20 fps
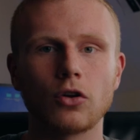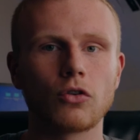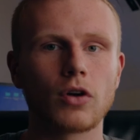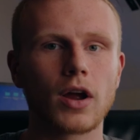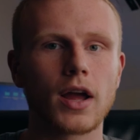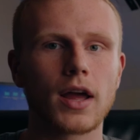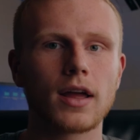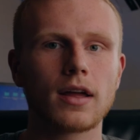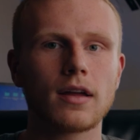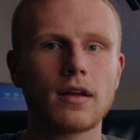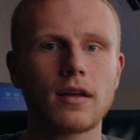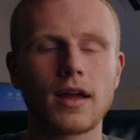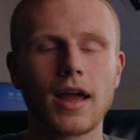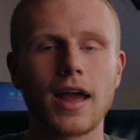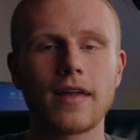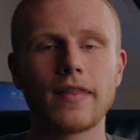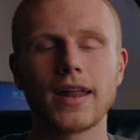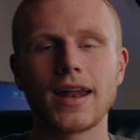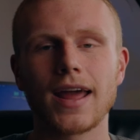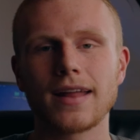gray.
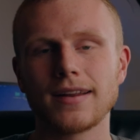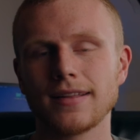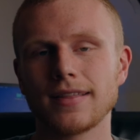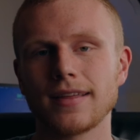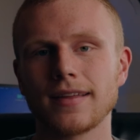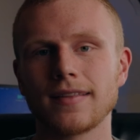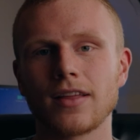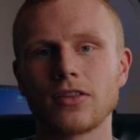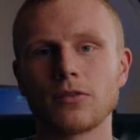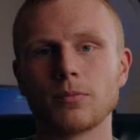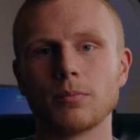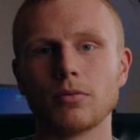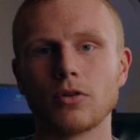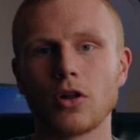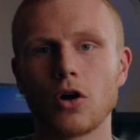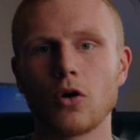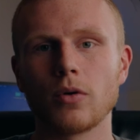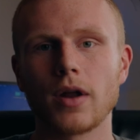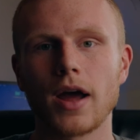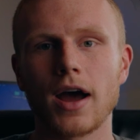And then anything that's
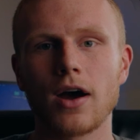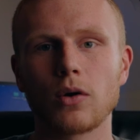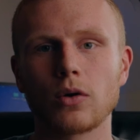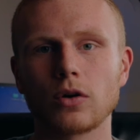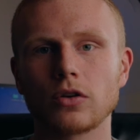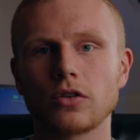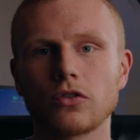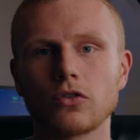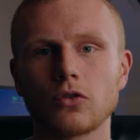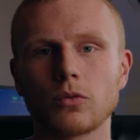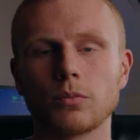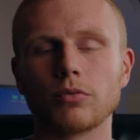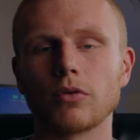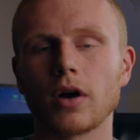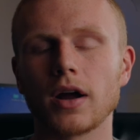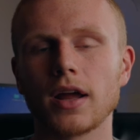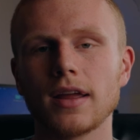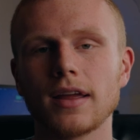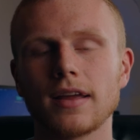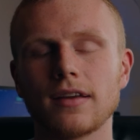blown out or too
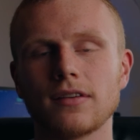bright